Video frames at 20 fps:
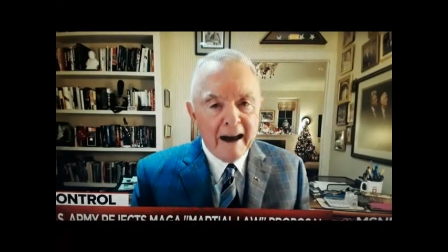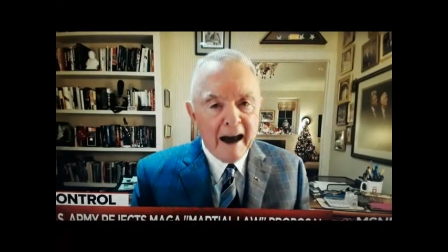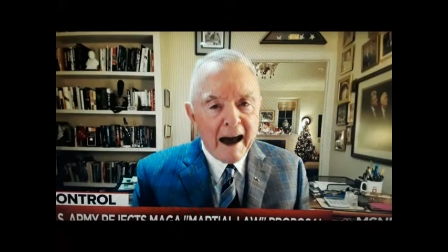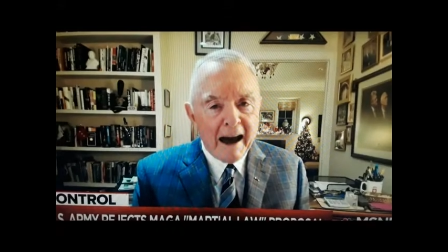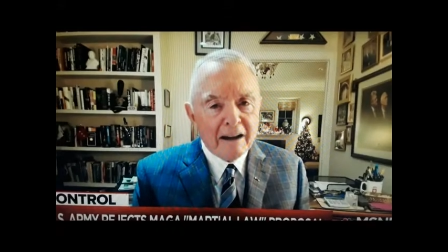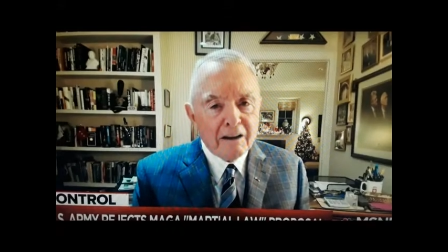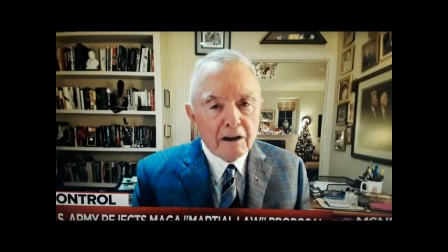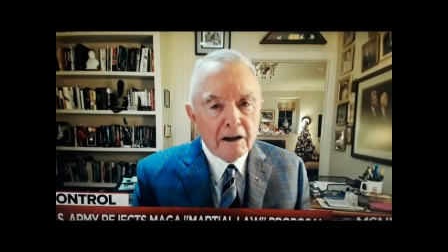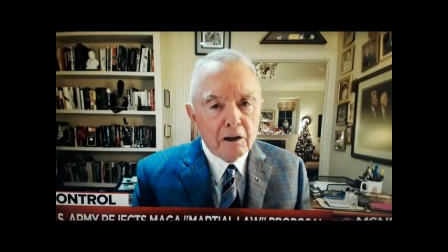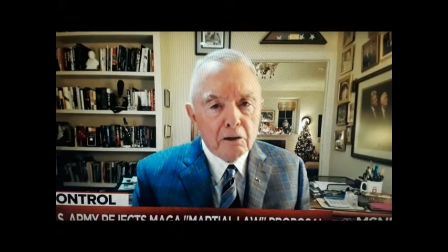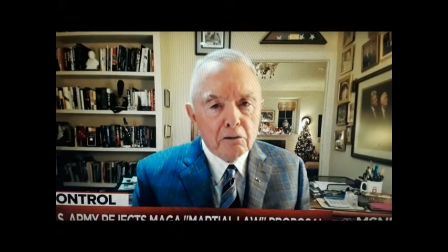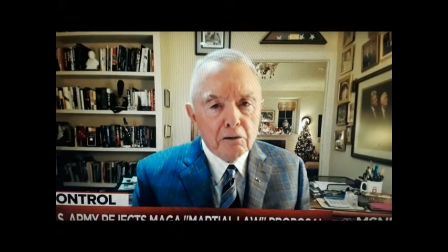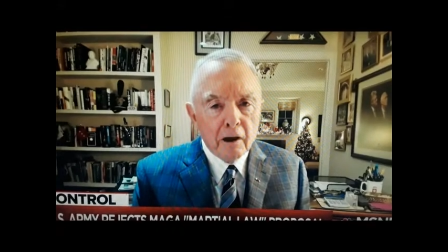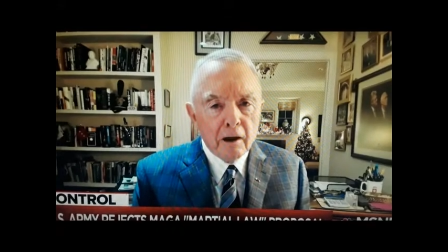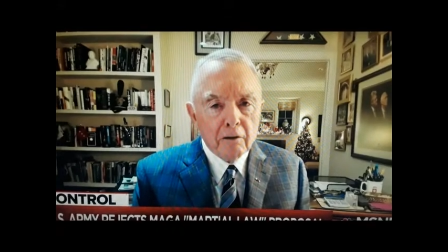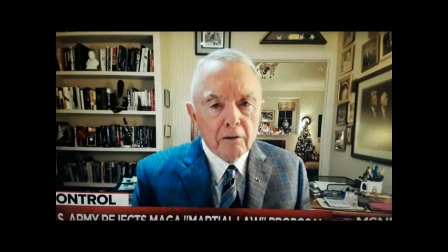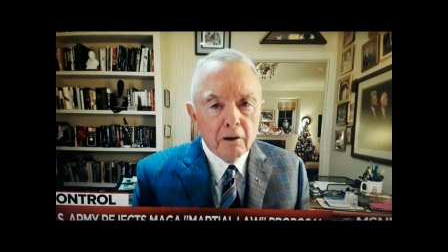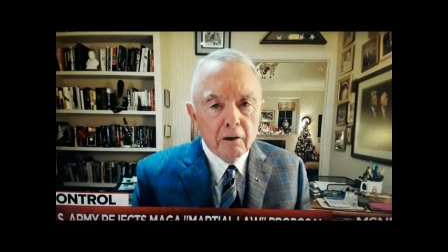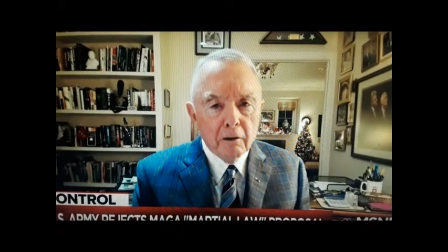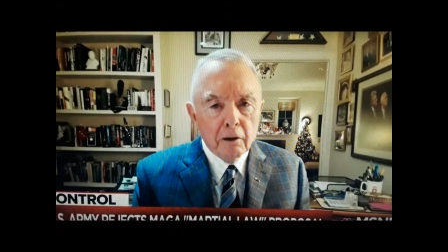acting
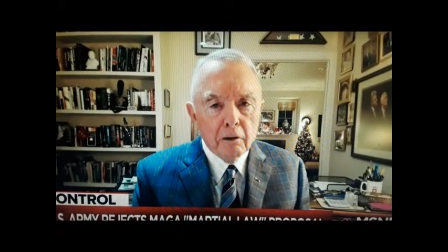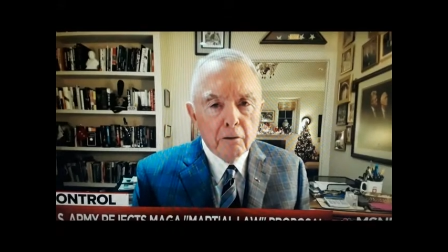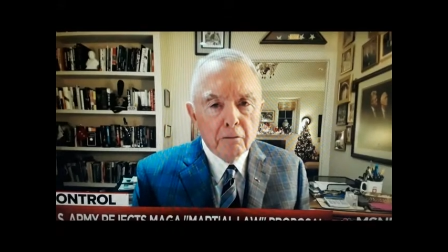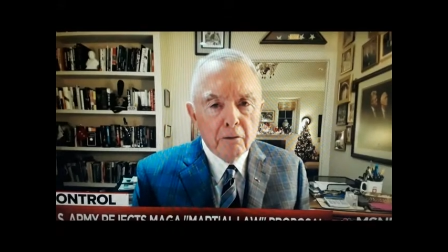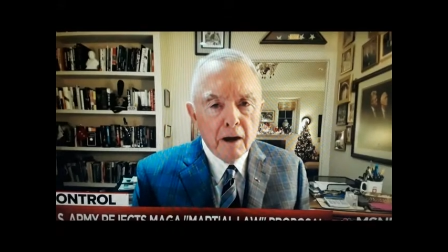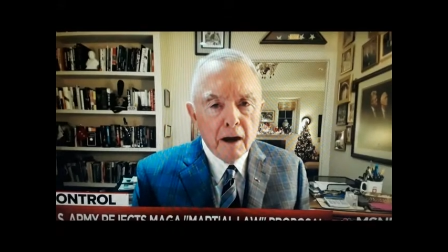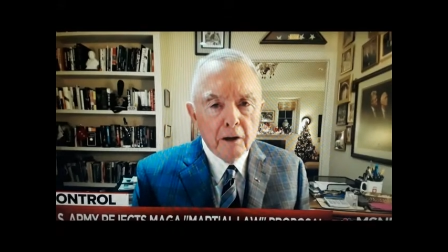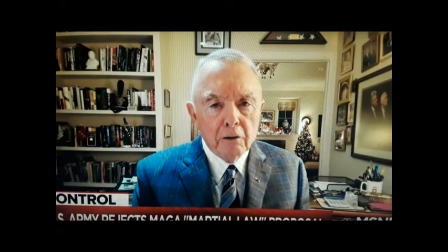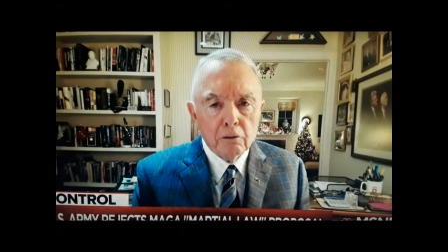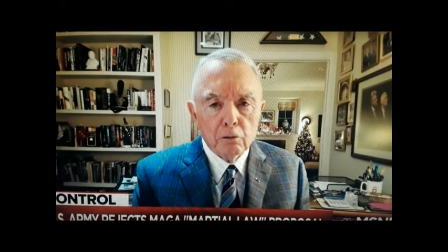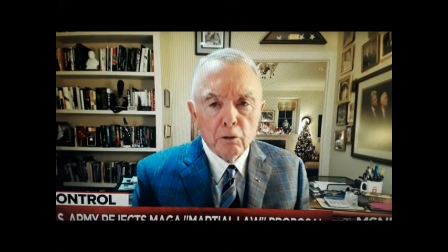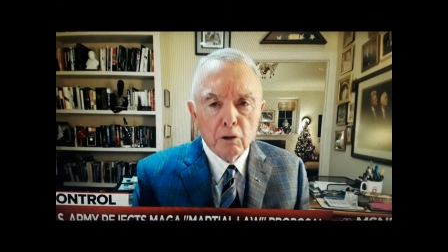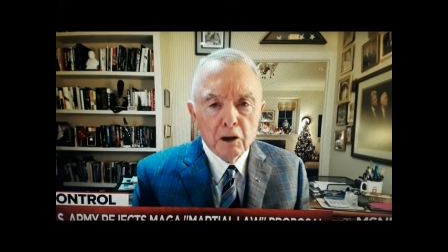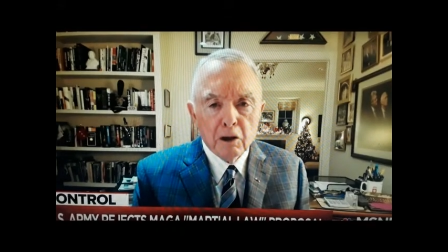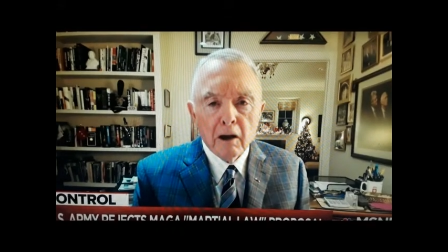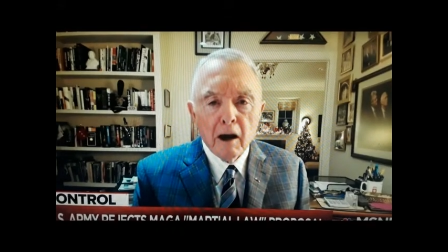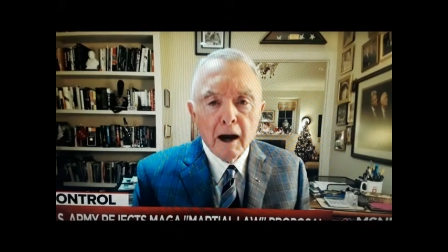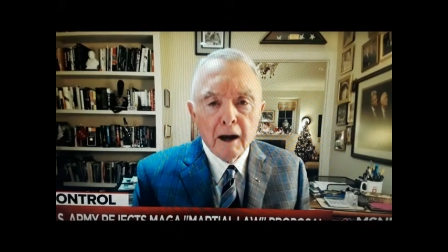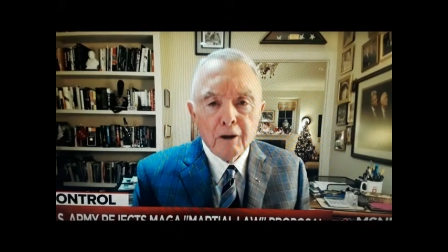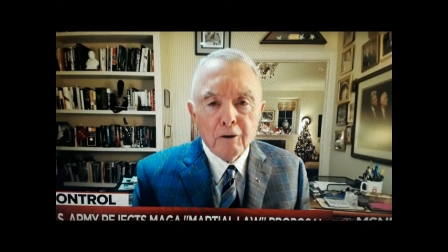Secretary of Defense,
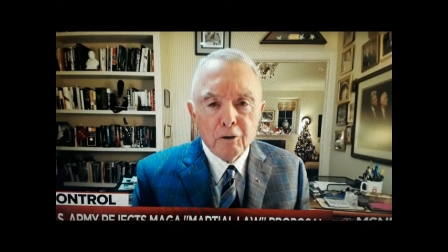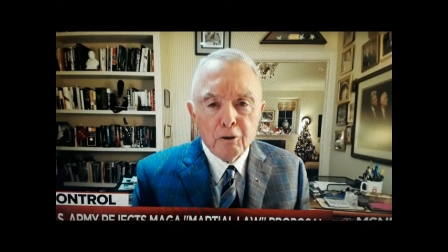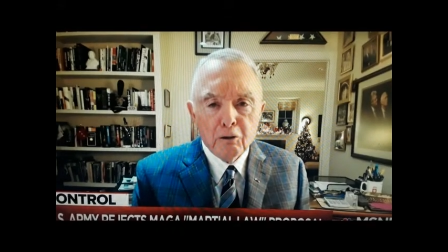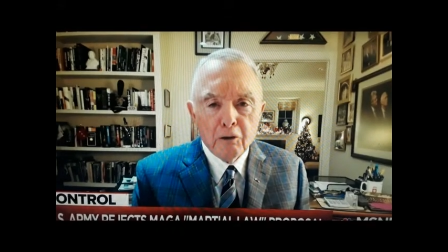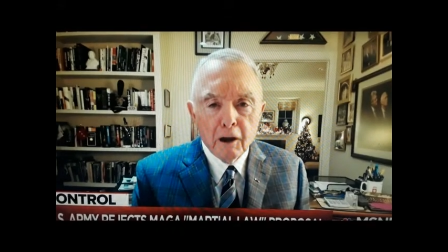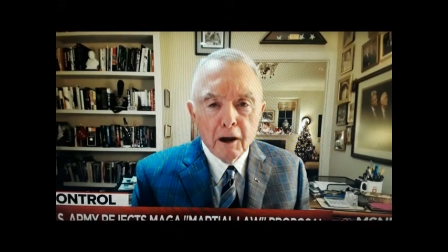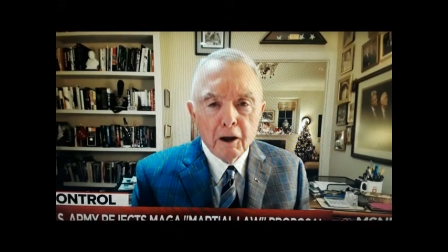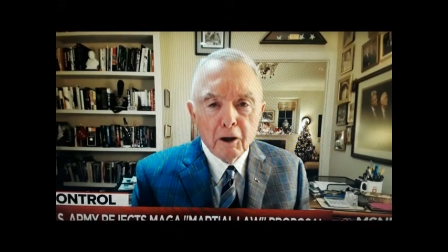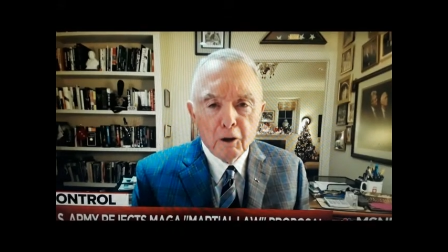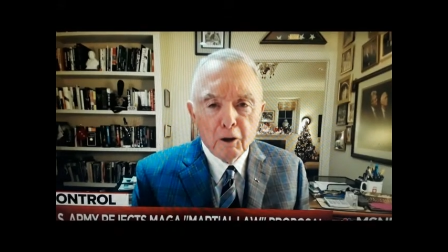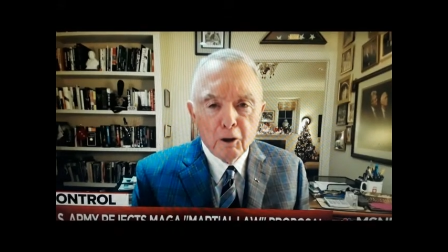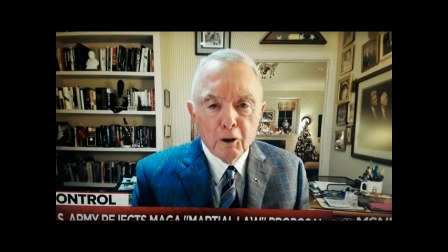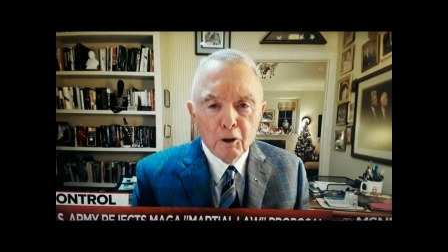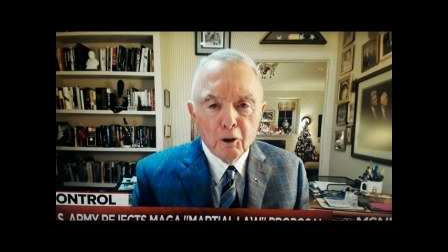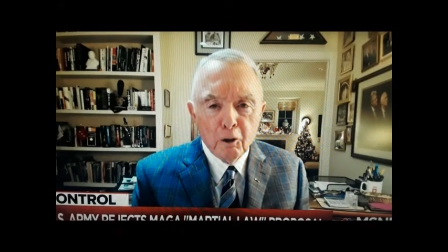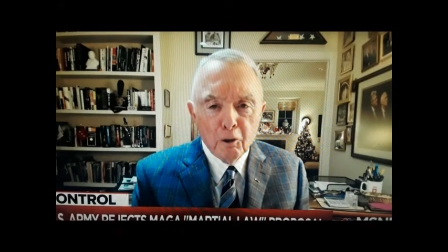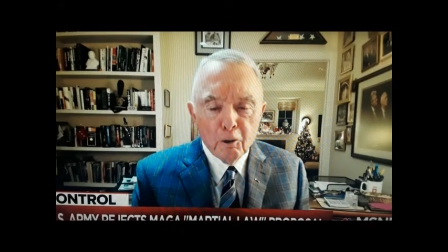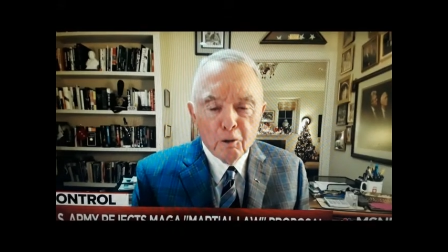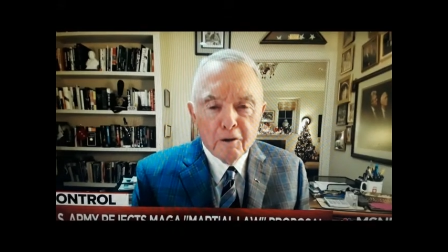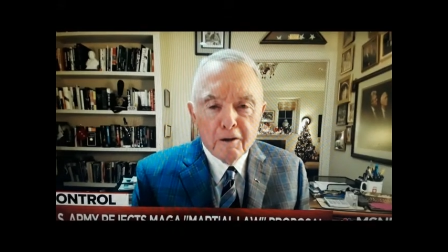retired Lieutenant
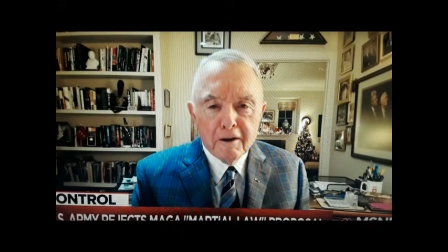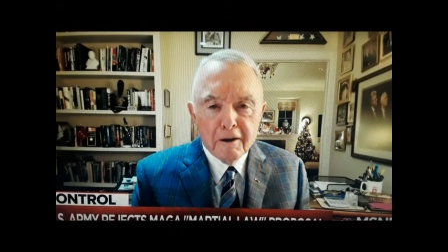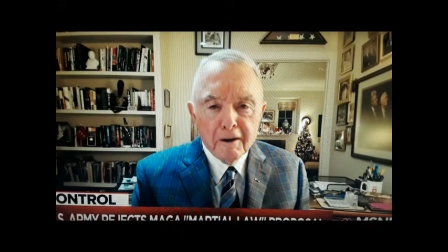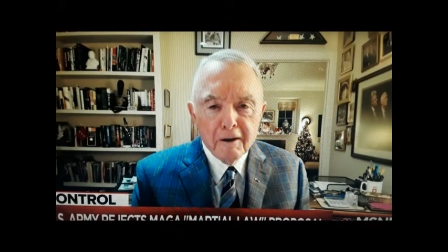Colonel,